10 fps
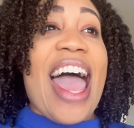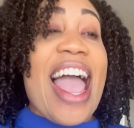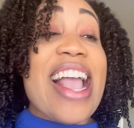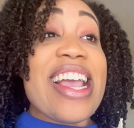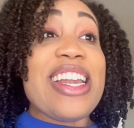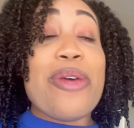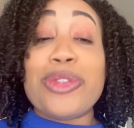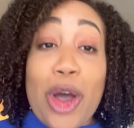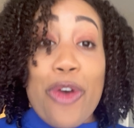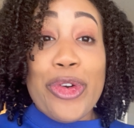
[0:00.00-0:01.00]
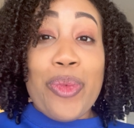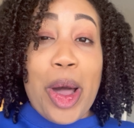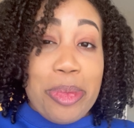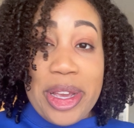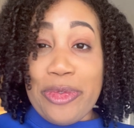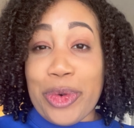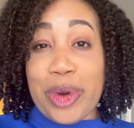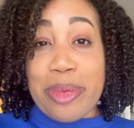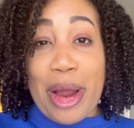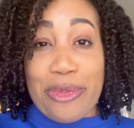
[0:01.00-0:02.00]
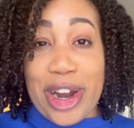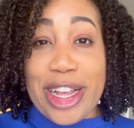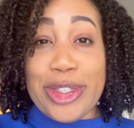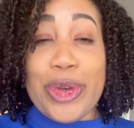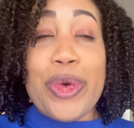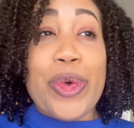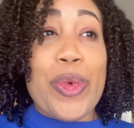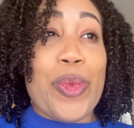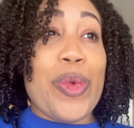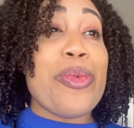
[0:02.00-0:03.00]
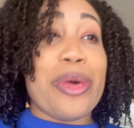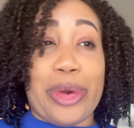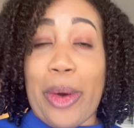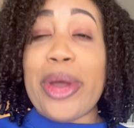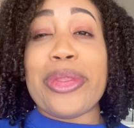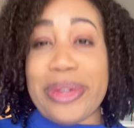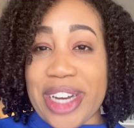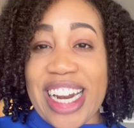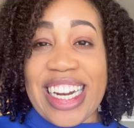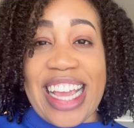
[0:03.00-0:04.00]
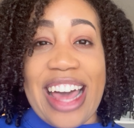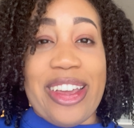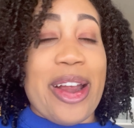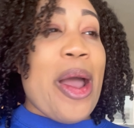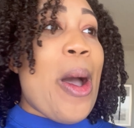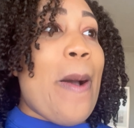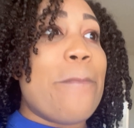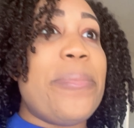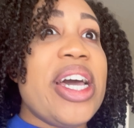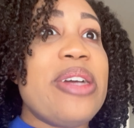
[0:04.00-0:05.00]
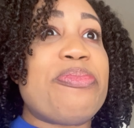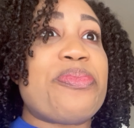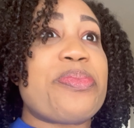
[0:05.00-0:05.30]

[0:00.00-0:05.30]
And it was overwhelming for one of my friends who we were going through training together, but